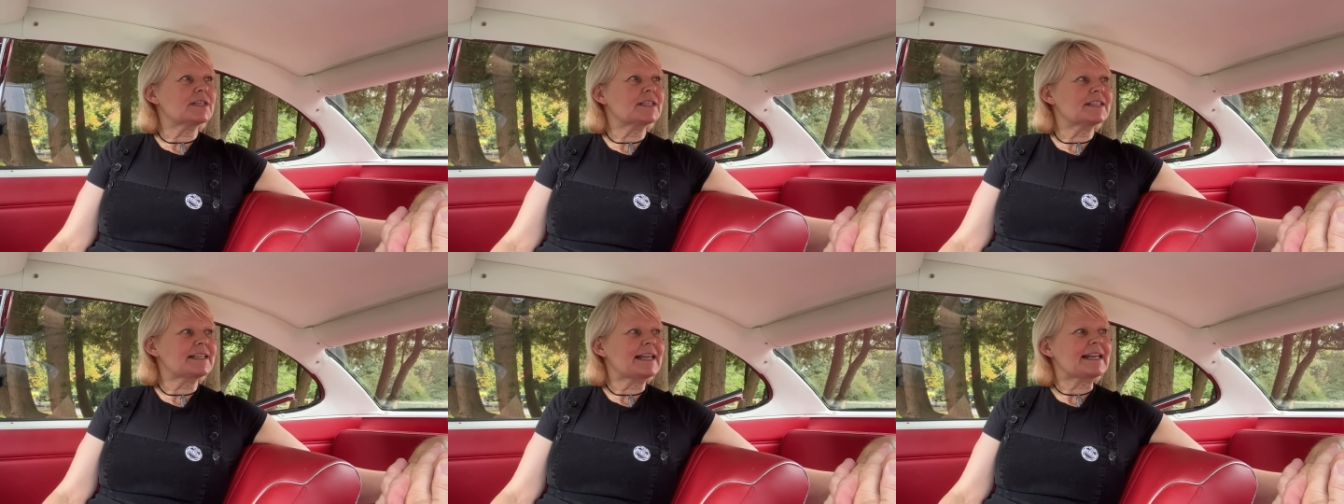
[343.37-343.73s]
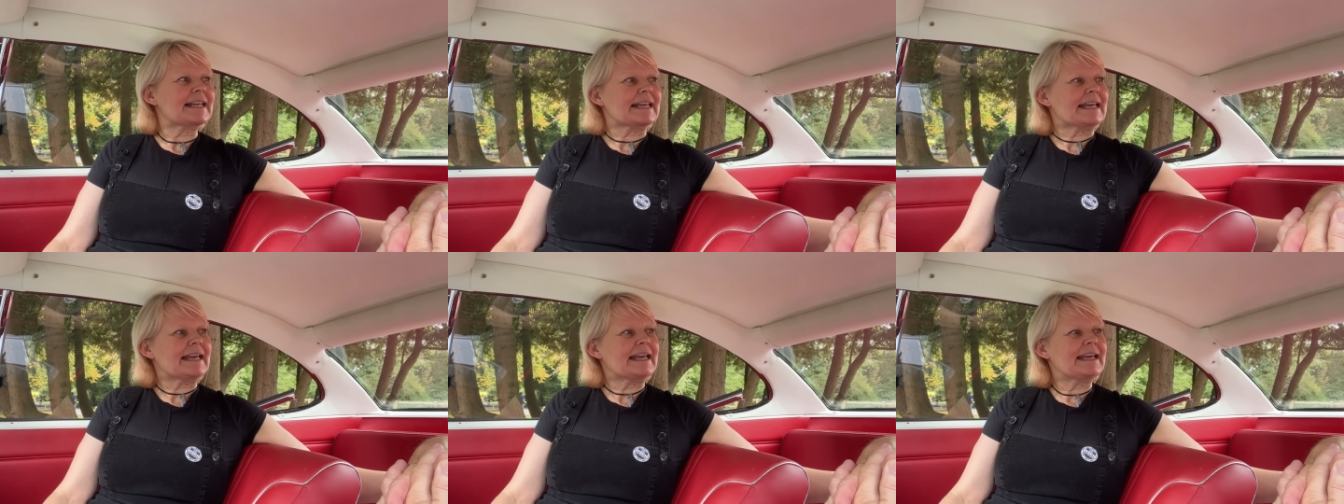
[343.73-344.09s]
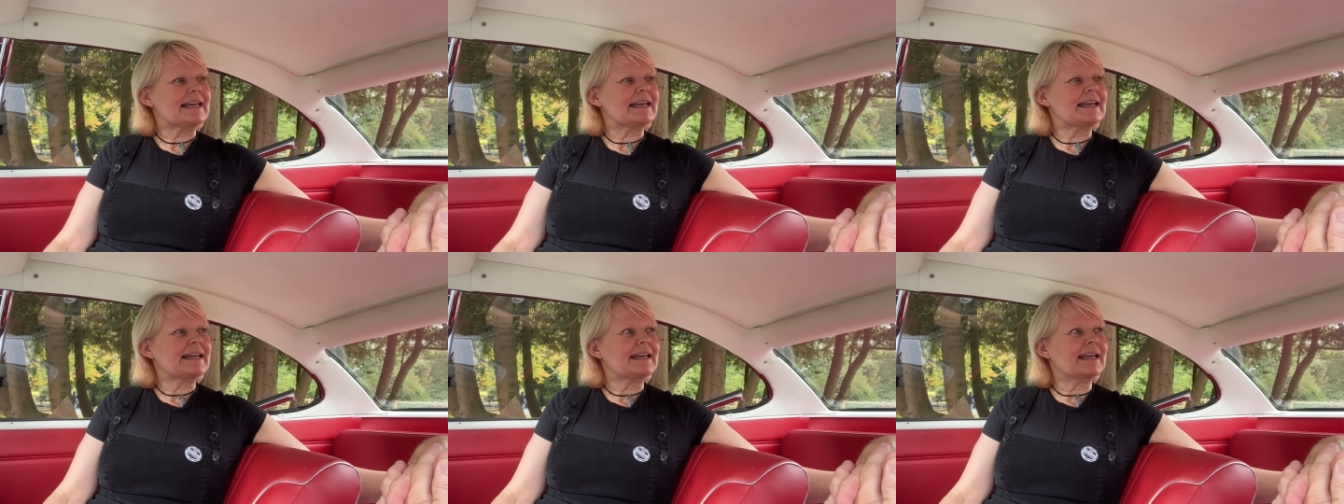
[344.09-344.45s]
as selling it
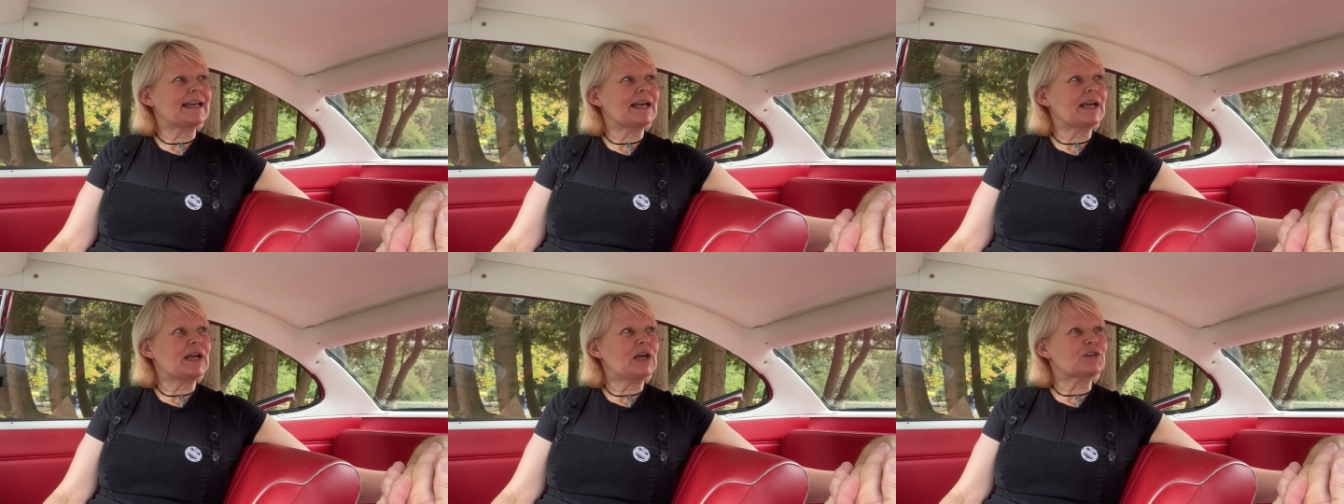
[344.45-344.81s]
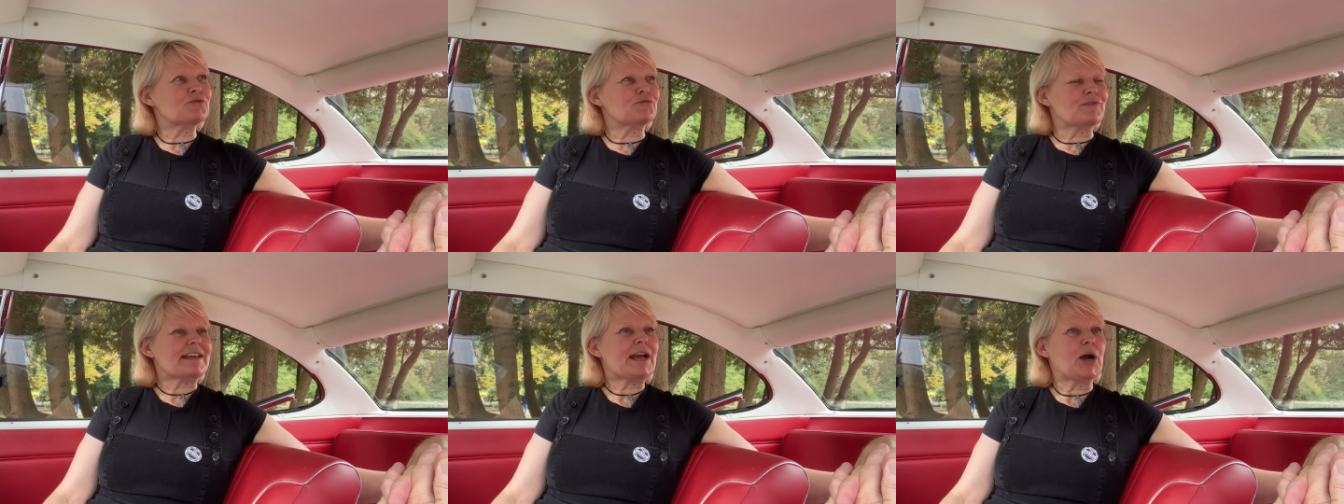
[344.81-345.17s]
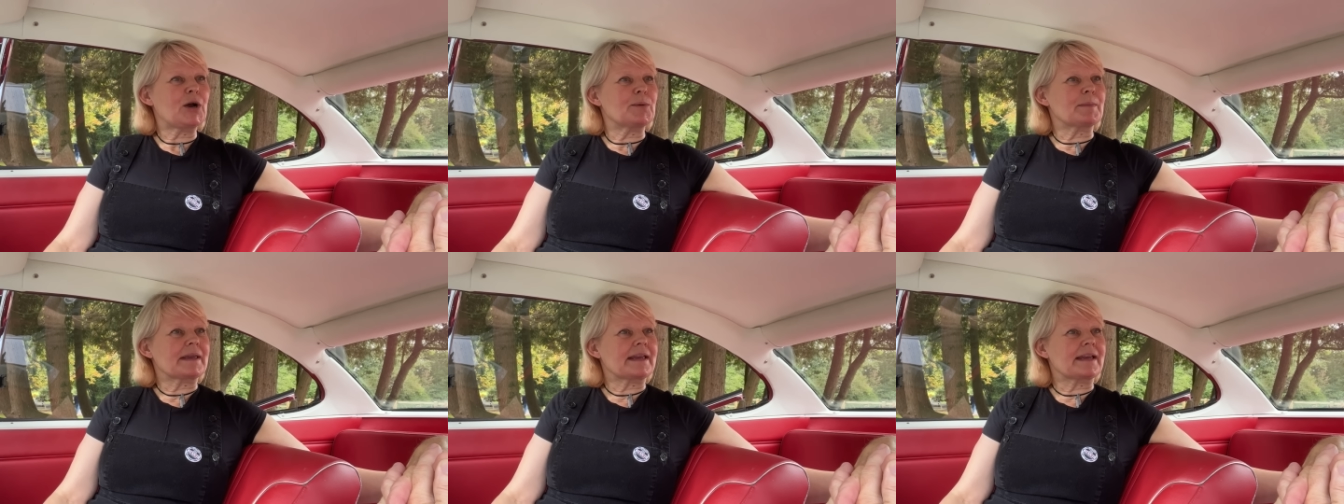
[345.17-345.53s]
as
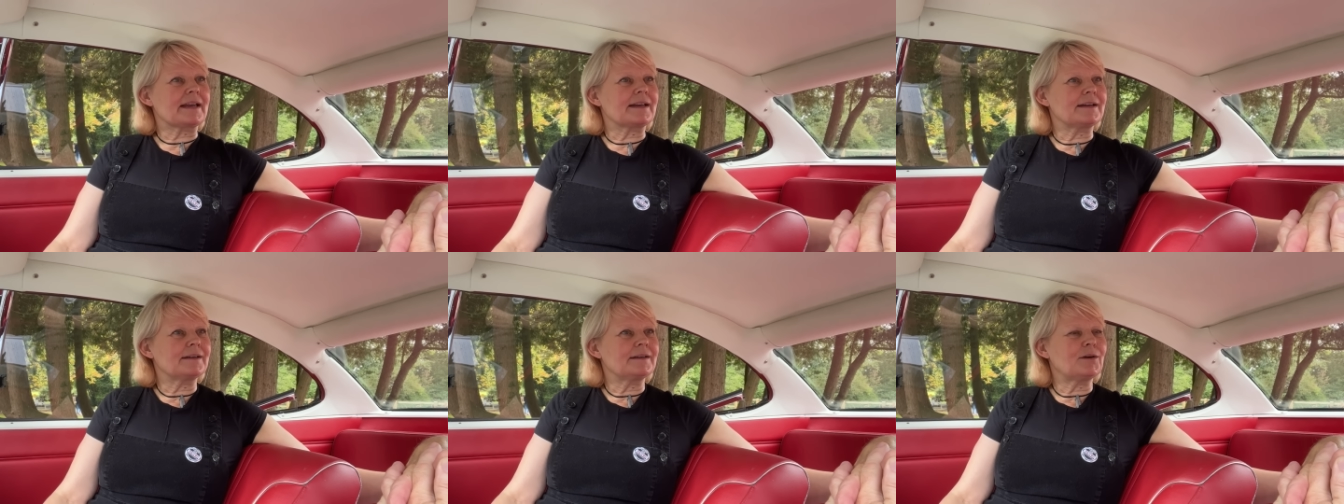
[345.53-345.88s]
rehoming it.